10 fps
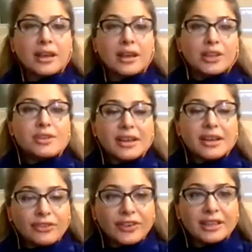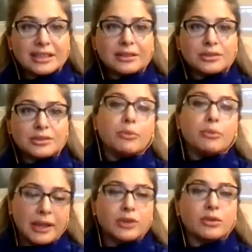You never figured out, by
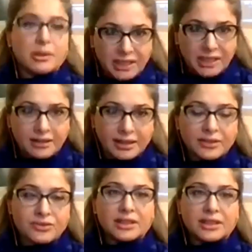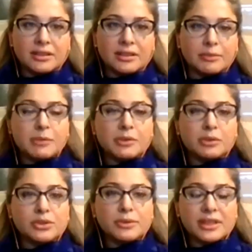you I mean country, the people who were
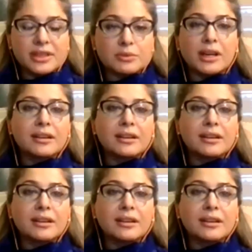doing this work,